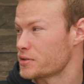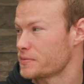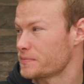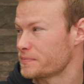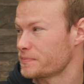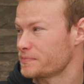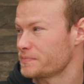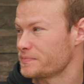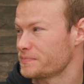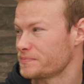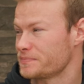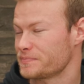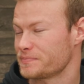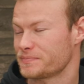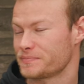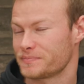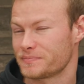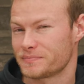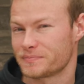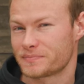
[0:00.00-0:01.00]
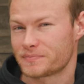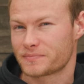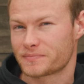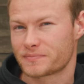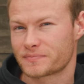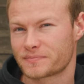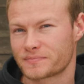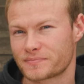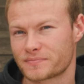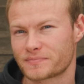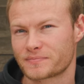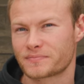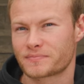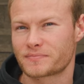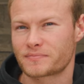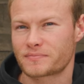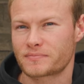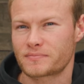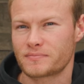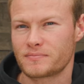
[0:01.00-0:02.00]

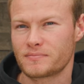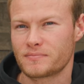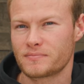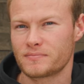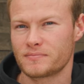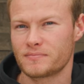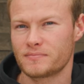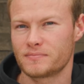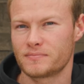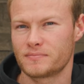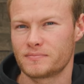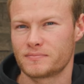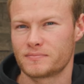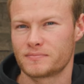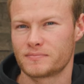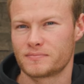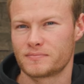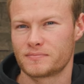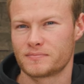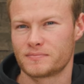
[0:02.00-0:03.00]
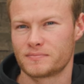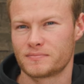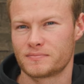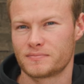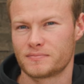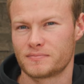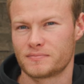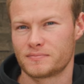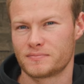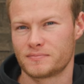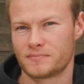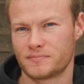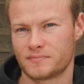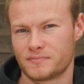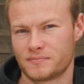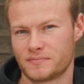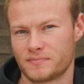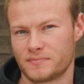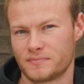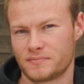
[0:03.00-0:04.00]

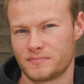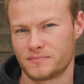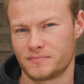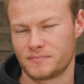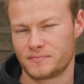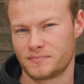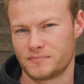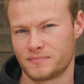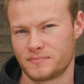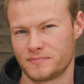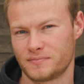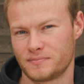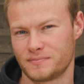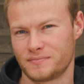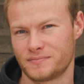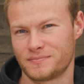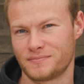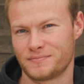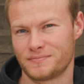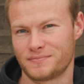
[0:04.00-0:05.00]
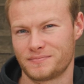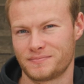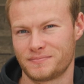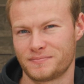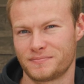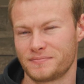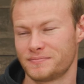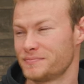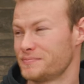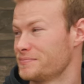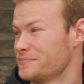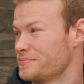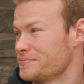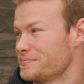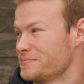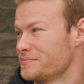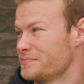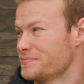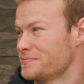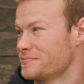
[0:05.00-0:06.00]

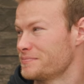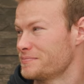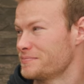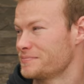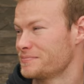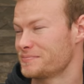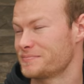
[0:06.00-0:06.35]
(not speaking)